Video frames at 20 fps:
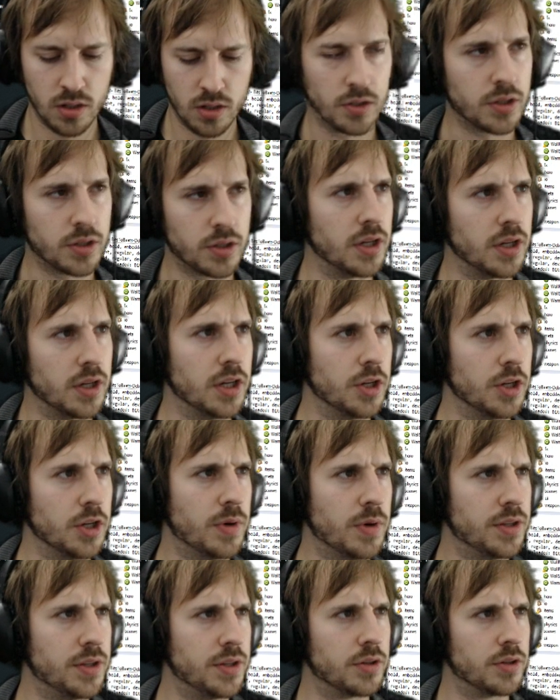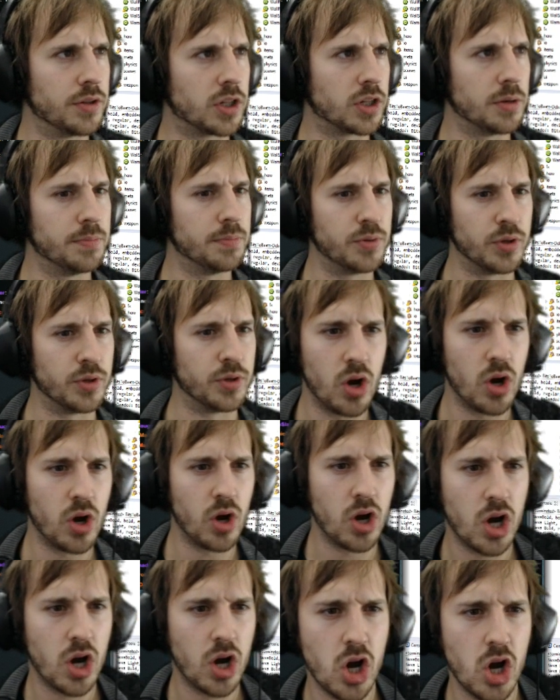Okay, render component.
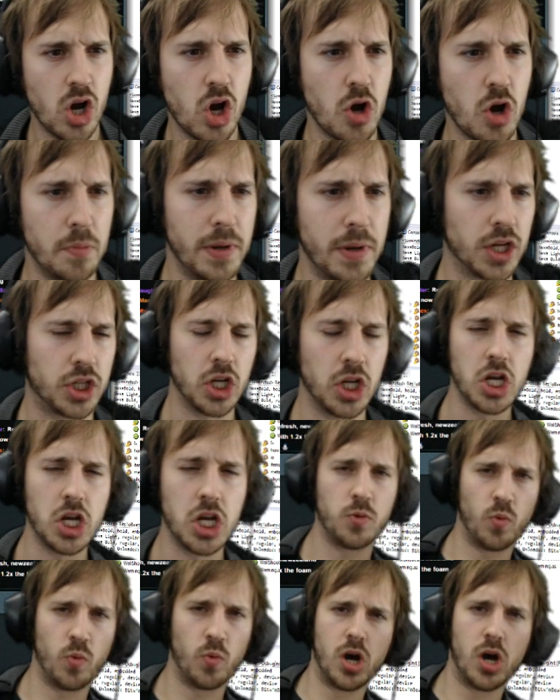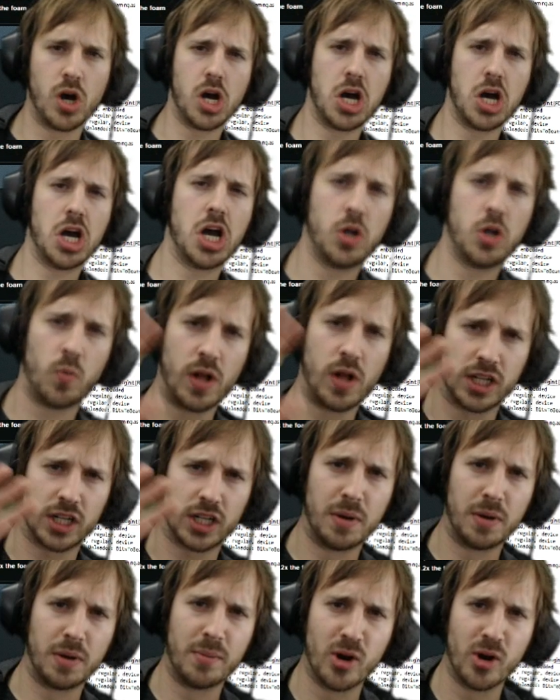Whoa, make it one!
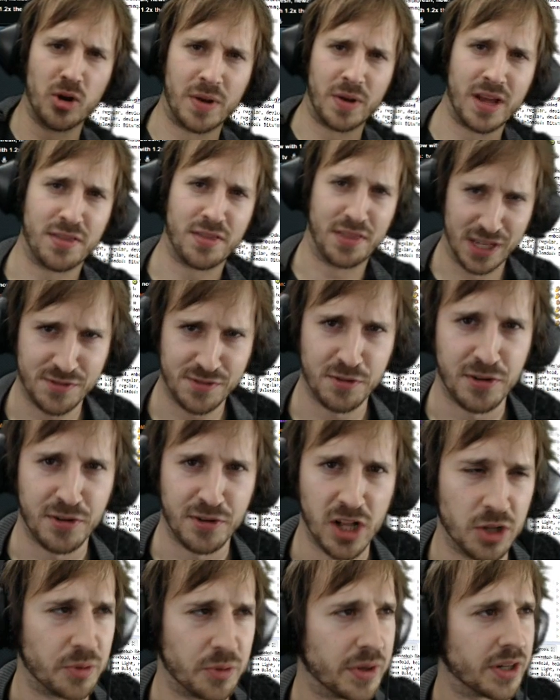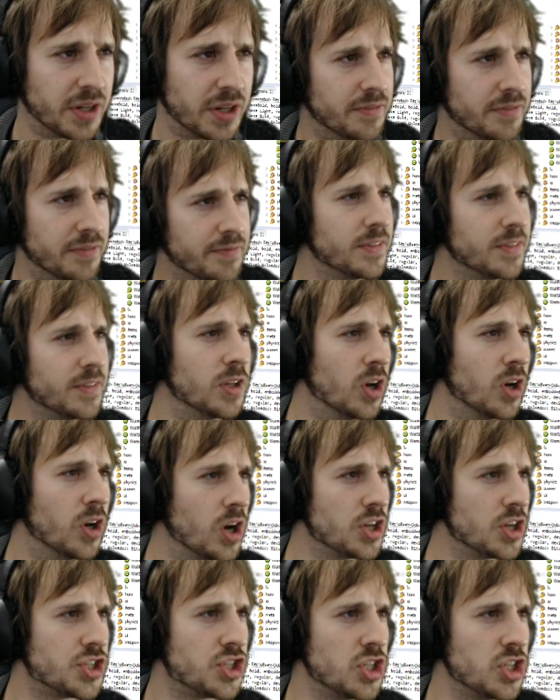Welcome aboard, man. Thanks for following.
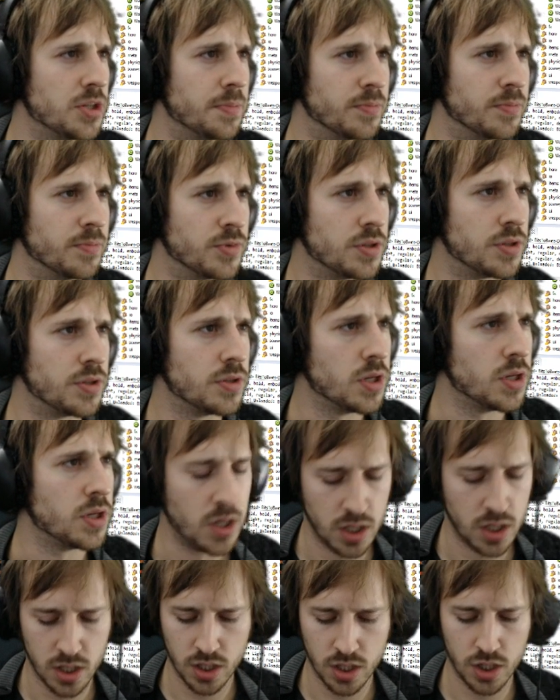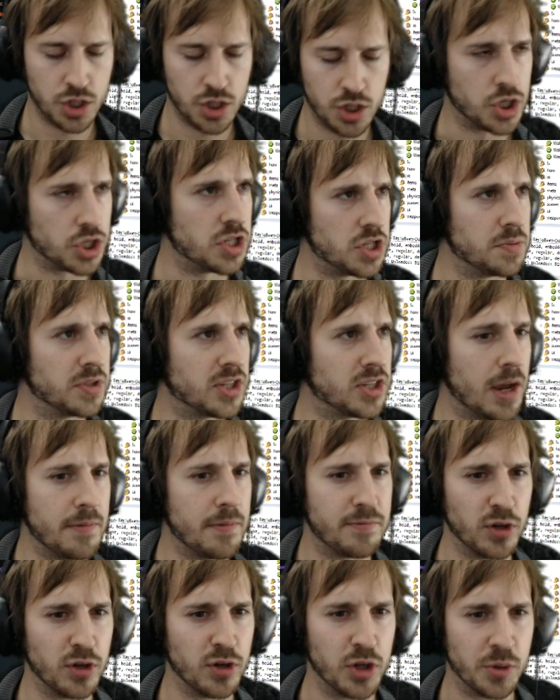Awesome. Just in time
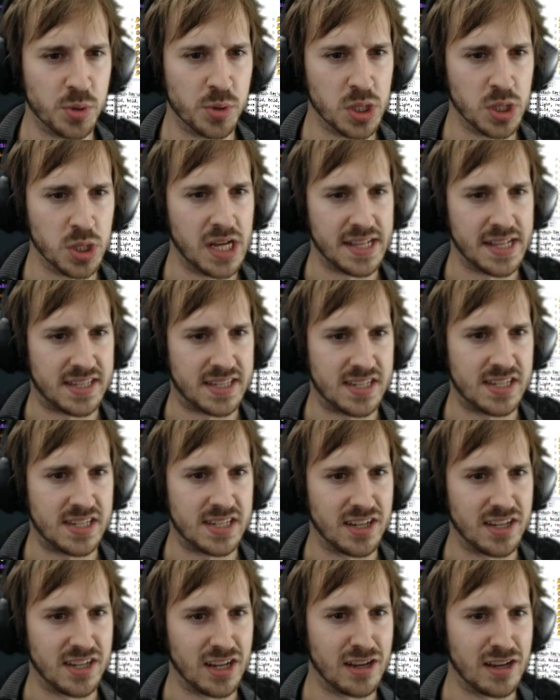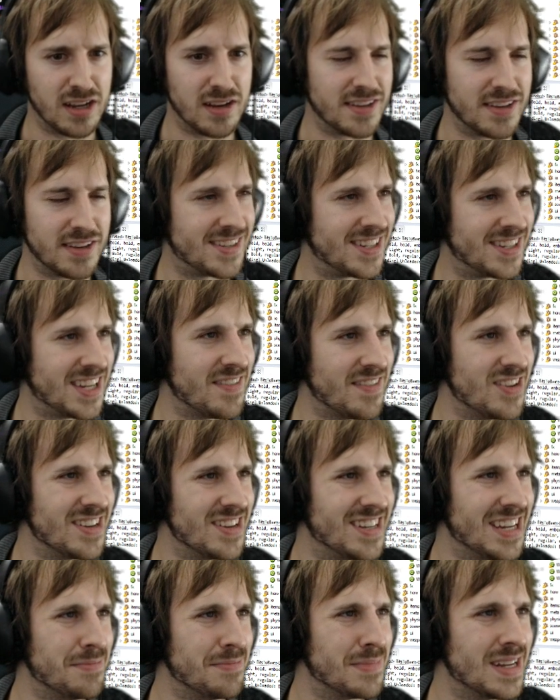for the roulette in
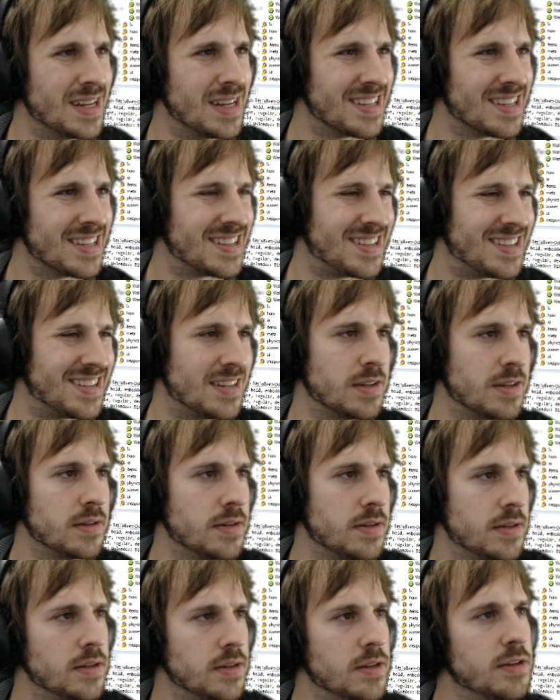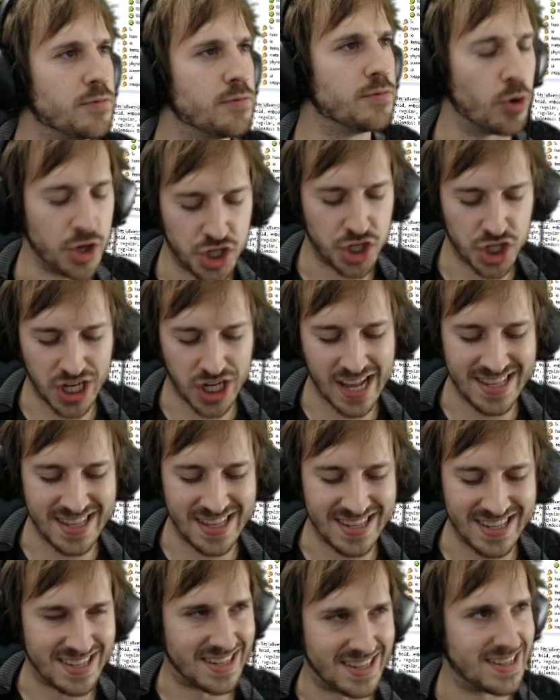17 minutes for
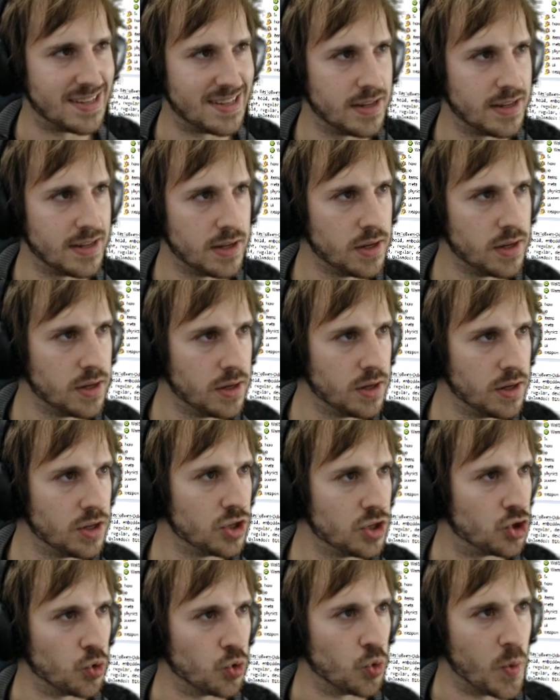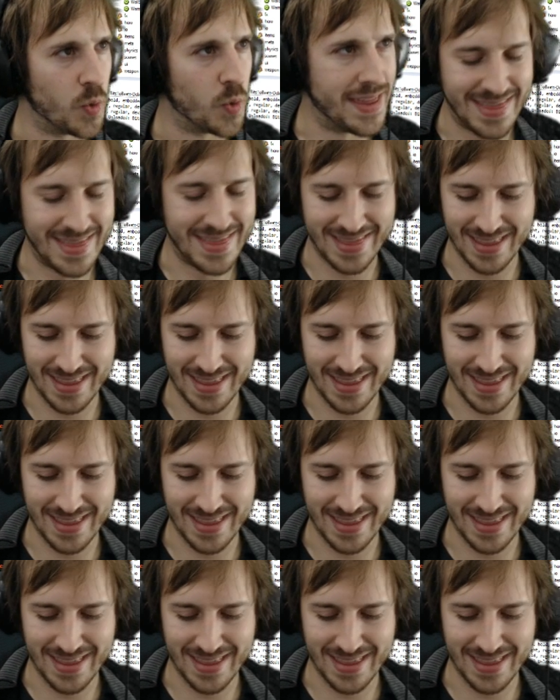Chen's to win.